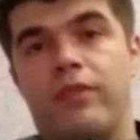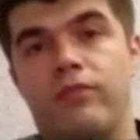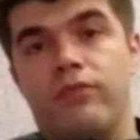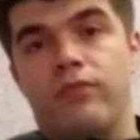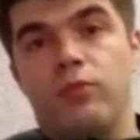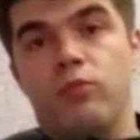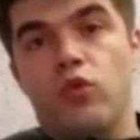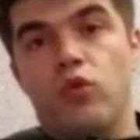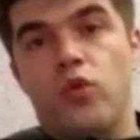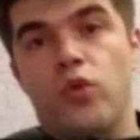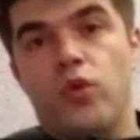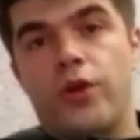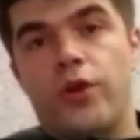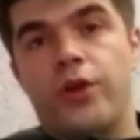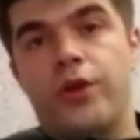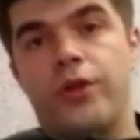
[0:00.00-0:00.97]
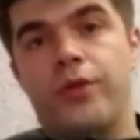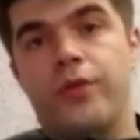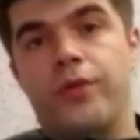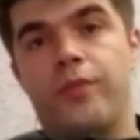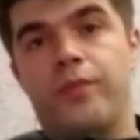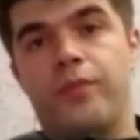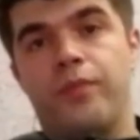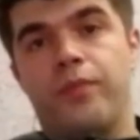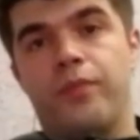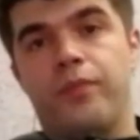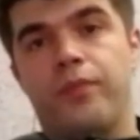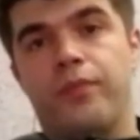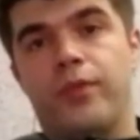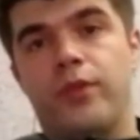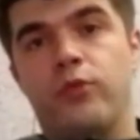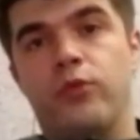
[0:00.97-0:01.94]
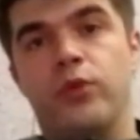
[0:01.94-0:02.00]
The more
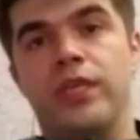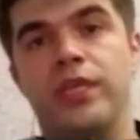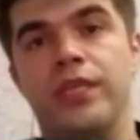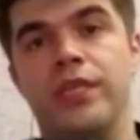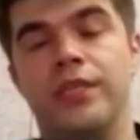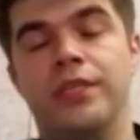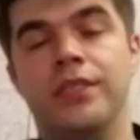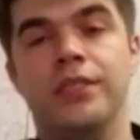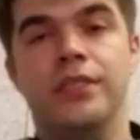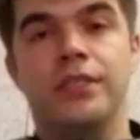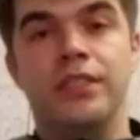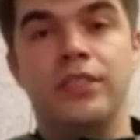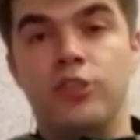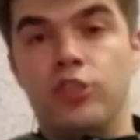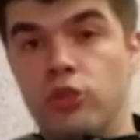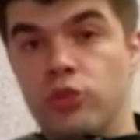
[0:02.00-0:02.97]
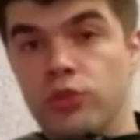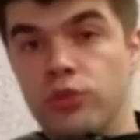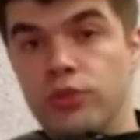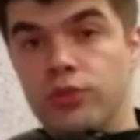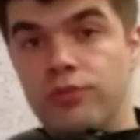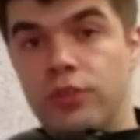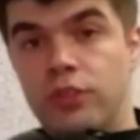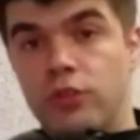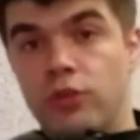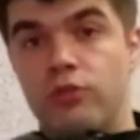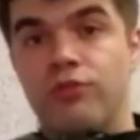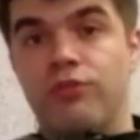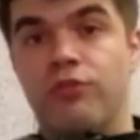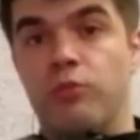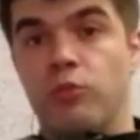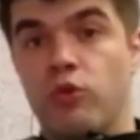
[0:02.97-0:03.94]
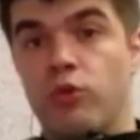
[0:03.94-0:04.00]
we detune the note, the
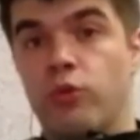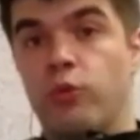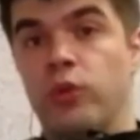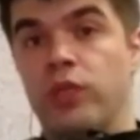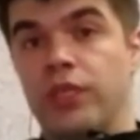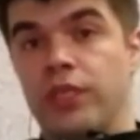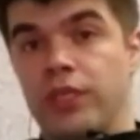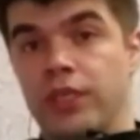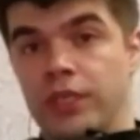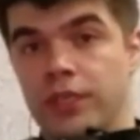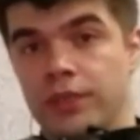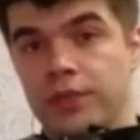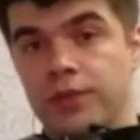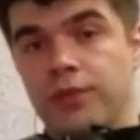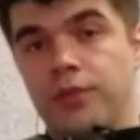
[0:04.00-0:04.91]
more we